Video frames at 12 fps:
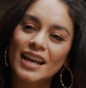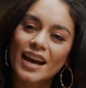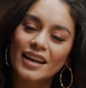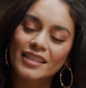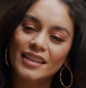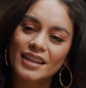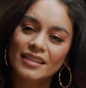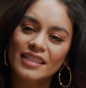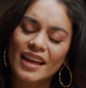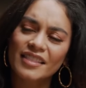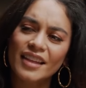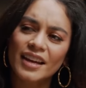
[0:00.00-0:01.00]
I think
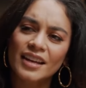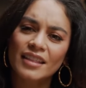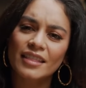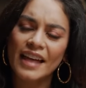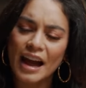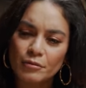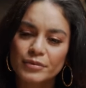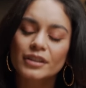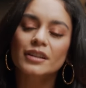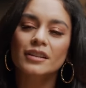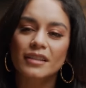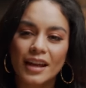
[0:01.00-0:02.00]
that like that
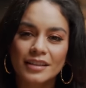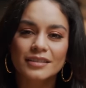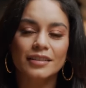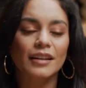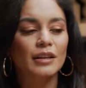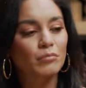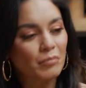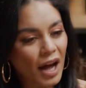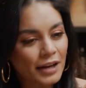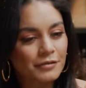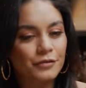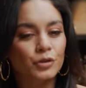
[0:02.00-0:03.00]
really led to like
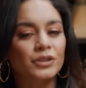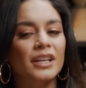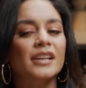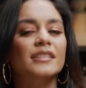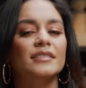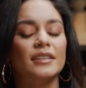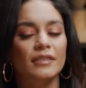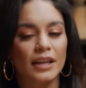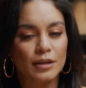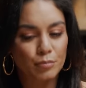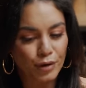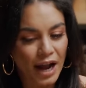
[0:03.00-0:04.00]
mindfulness and
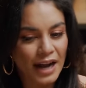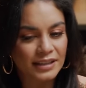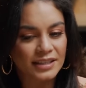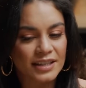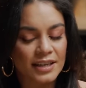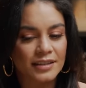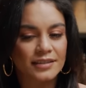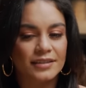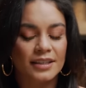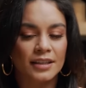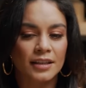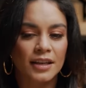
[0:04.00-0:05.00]
like practice.
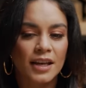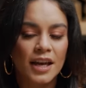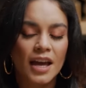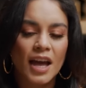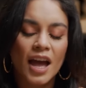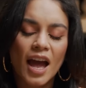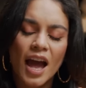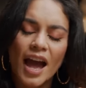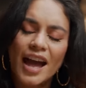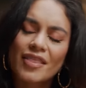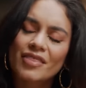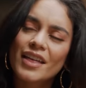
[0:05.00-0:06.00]

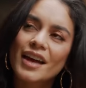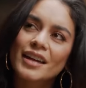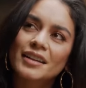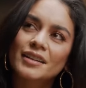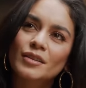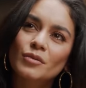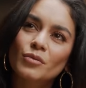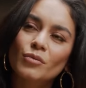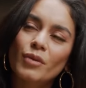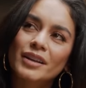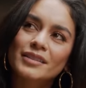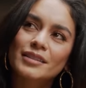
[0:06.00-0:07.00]
And then
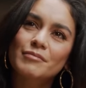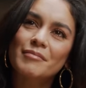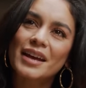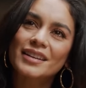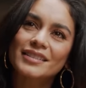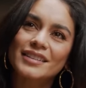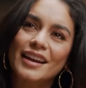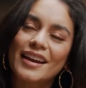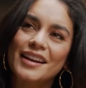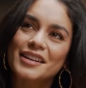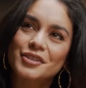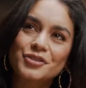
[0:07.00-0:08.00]
when did
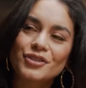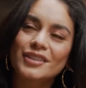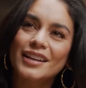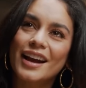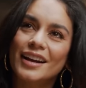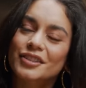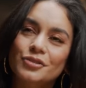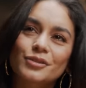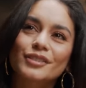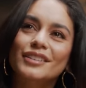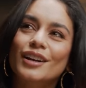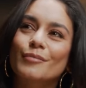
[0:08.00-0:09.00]
meditation
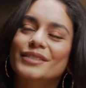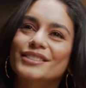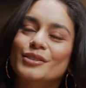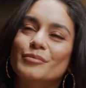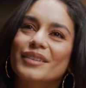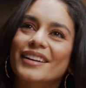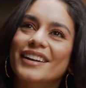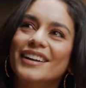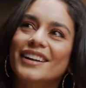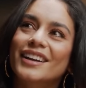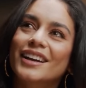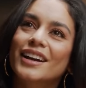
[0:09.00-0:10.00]
actually come into
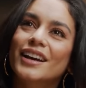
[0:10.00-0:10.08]
play?